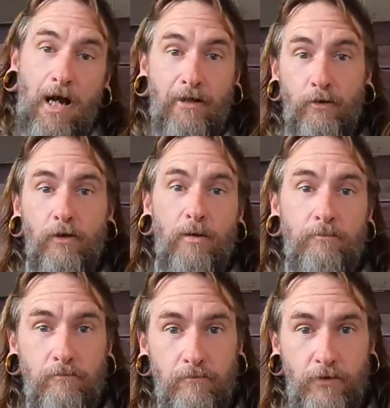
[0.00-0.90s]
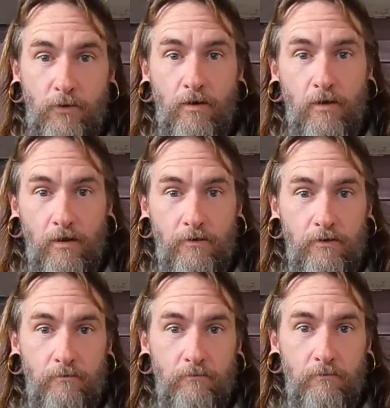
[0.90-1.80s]
I grew up shooting
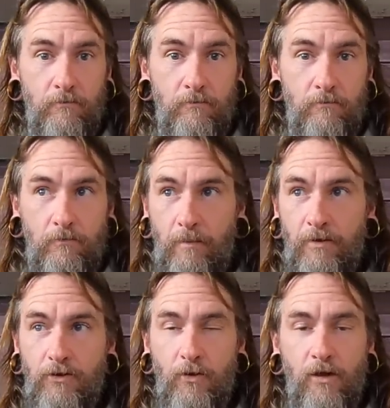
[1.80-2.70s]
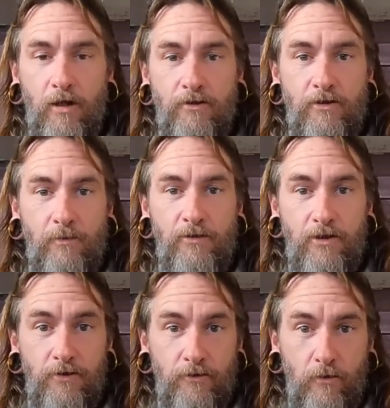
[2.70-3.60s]
guns. I've been shooting guns since I was
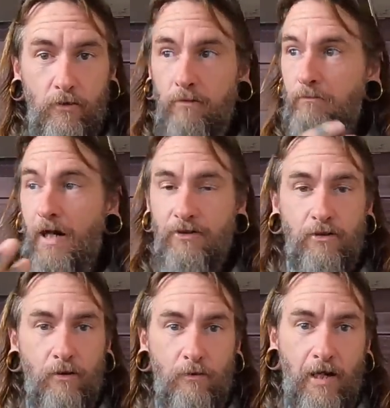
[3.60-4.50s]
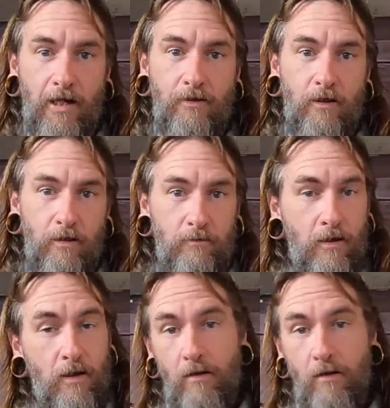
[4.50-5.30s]
6 years old. I still own a handgun.